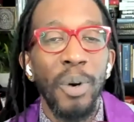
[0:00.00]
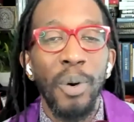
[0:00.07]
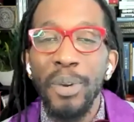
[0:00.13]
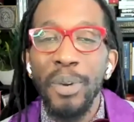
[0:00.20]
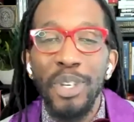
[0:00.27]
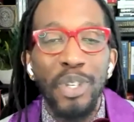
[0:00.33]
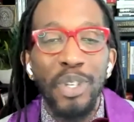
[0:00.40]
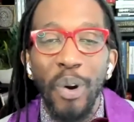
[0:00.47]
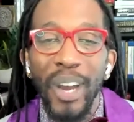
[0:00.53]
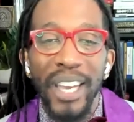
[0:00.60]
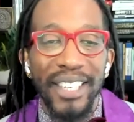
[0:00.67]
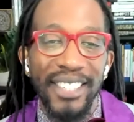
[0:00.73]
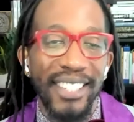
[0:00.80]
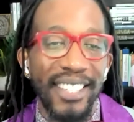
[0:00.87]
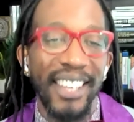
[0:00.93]
will
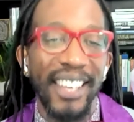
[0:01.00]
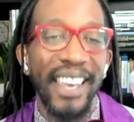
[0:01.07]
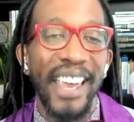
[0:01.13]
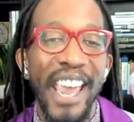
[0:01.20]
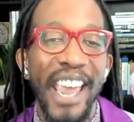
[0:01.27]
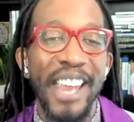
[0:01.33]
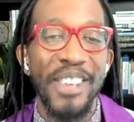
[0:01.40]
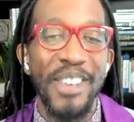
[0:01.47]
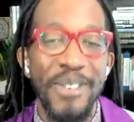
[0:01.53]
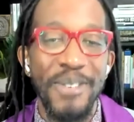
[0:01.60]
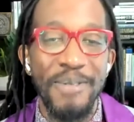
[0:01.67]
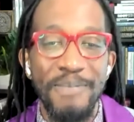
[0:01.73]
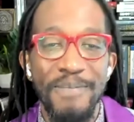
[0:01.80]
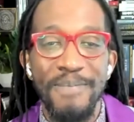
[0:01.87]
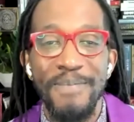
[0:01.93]
rejoice in
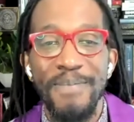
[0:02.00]
you.